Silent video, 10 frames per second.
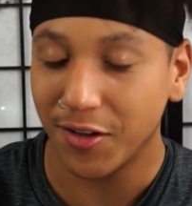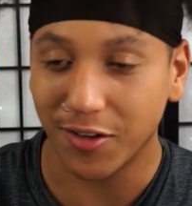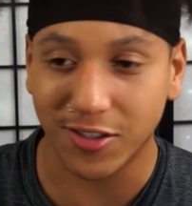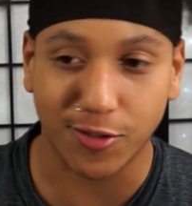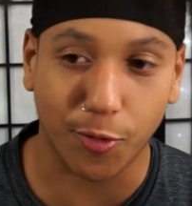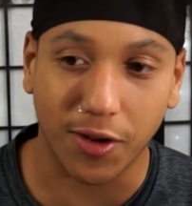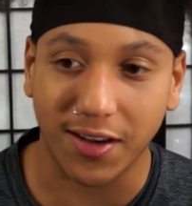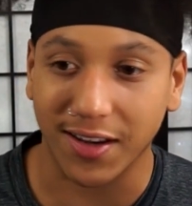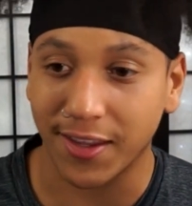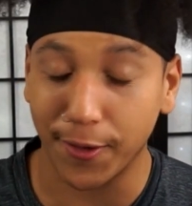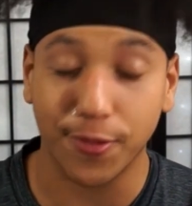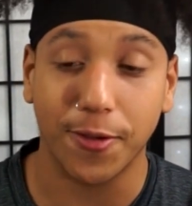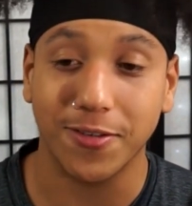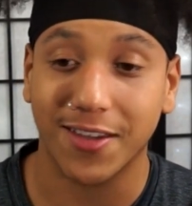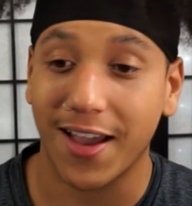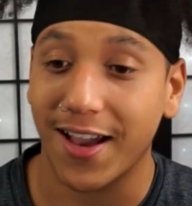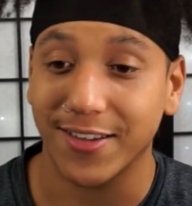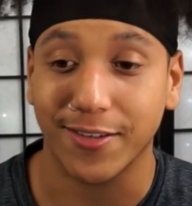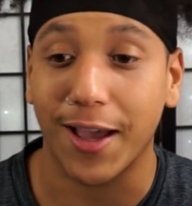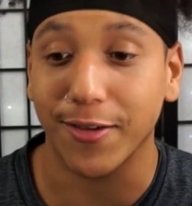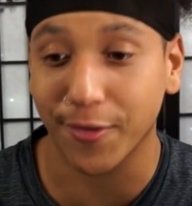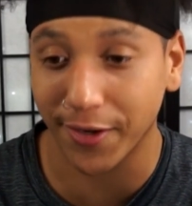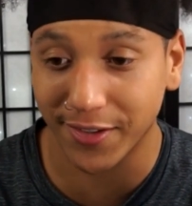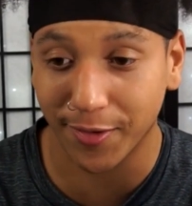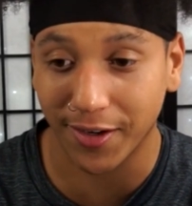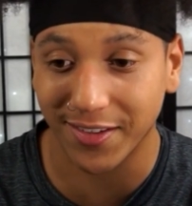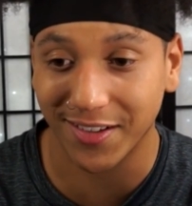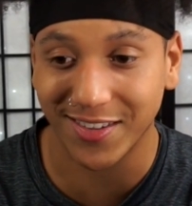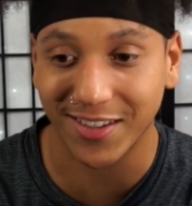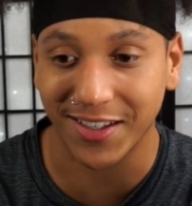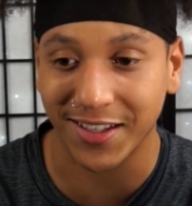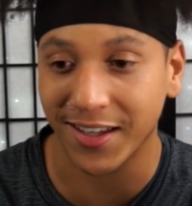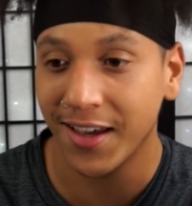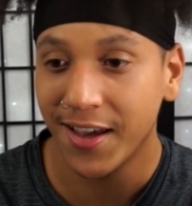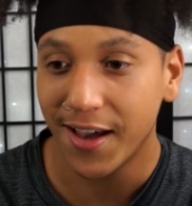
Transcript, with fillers: destroyed it, killed those guys. So that was crazy, crazy to see.